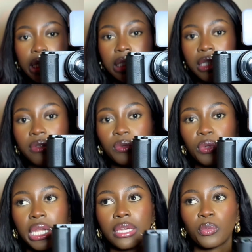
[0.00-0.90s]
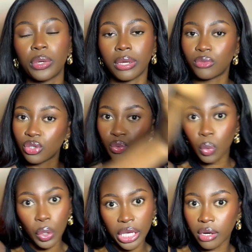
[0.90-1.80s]
need for like when I'm just
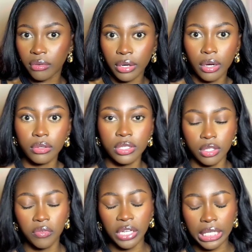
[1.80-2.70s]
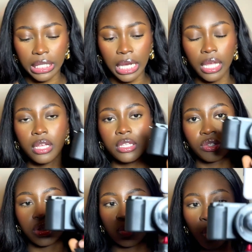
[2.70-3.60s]
walking around, stuff like that. So
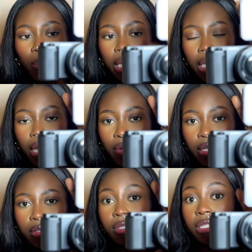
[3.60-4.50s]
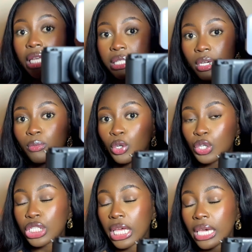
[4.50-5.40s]
this is what my current setup
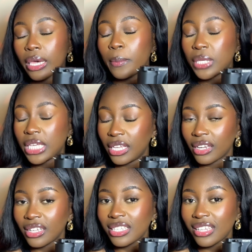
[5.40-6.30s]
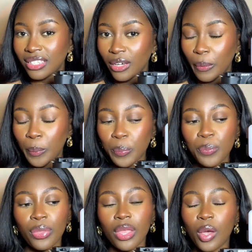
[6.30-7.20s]
looks like, a beginner setup.
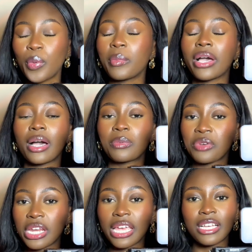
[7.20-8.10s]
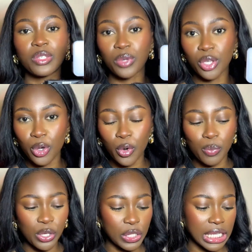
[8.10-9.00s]
We might upgrade it as we go
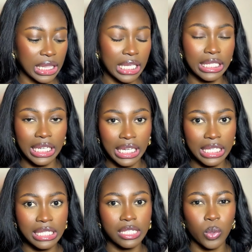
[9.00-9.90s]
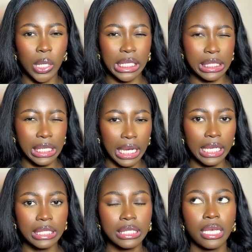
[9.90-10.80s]
because I think the lens is quite
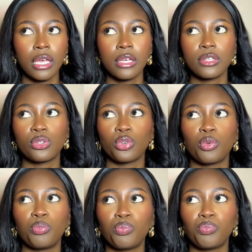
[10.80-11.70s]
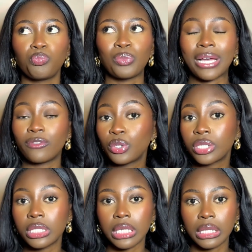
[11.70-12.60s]
tight, so I've looked
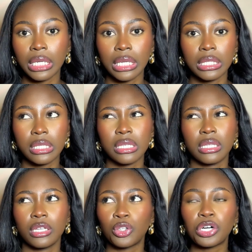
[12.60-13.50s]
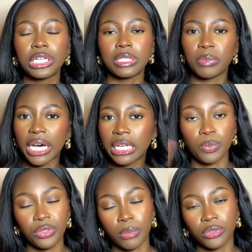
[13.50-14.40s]
into other lenses and they're not as bad.
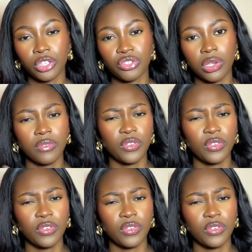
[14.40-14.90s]
Put them on the screen if